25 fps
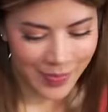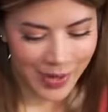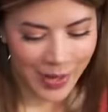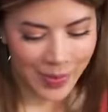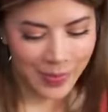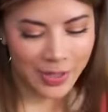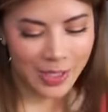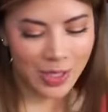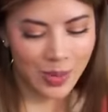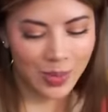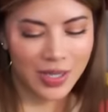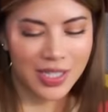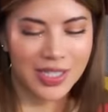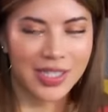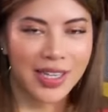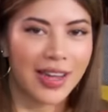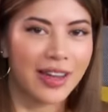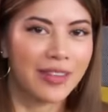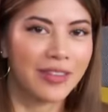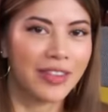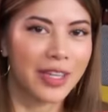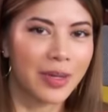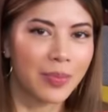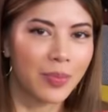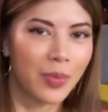Maybe it's because I
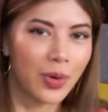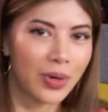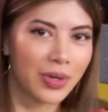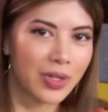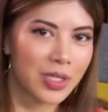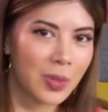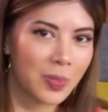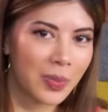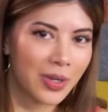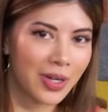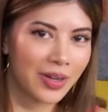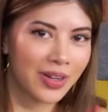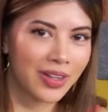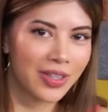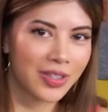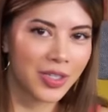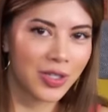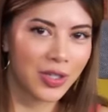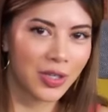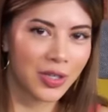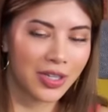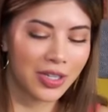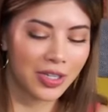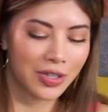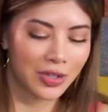have like more experience
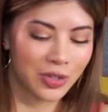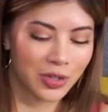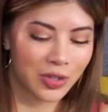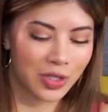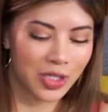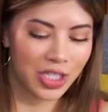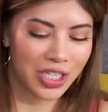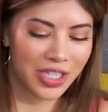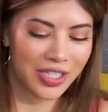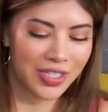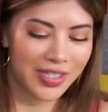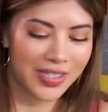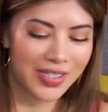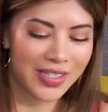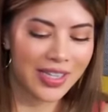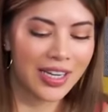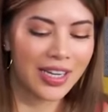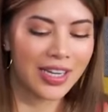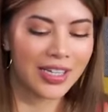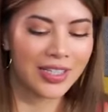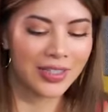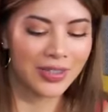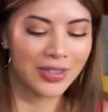cooking grilled cheeses than I